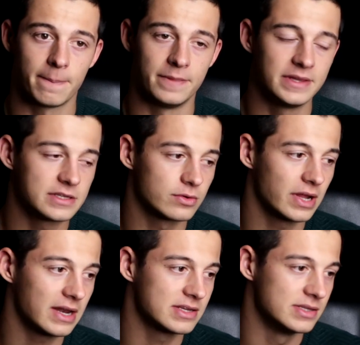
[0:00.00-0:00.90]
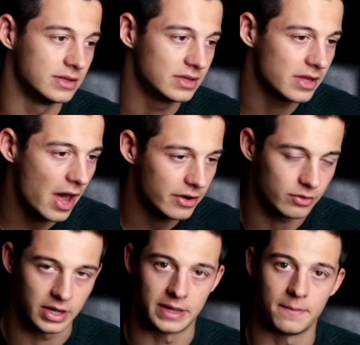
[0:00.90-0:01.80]
This or that is not
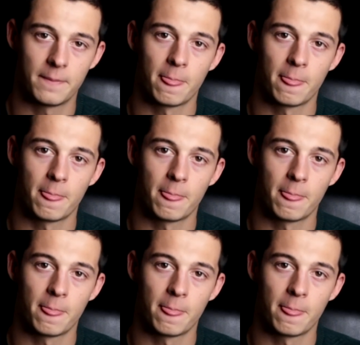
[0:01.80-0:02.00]
okay.